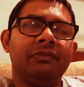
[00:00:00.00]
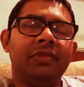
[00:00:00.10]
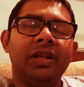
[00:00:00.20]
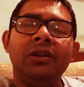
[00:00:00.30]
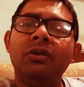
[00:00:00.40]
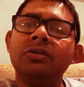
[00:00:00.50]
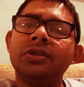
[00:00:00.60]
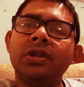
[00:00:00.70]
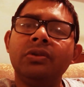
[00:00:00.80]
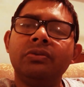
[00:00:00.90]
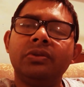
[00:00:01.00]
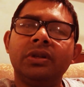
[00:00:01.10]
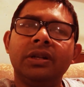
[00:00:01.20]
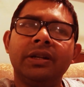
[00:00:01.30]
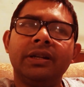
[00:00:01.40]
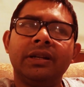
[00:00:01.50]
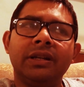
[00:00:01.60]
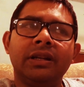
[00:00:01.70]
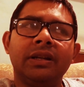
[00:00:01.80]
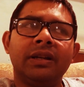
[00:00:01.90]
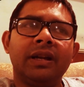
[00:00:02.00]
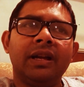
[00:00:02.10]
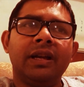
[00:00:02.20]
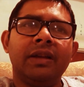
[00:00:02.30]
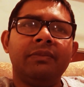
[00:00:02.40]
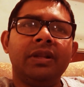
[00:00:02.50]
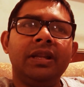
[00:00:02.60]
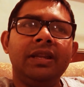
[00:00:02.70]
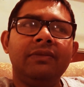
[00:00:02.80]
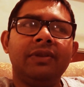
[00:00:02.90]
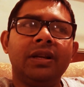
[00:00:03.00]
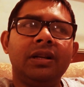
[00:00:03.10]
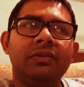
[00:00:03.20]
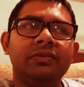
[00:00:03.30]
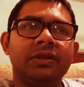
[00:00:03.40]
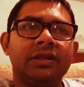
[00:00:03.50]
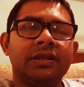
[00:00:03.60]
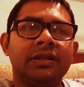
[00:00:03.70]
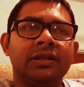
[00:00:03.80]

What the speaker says: but it also, I believe, helps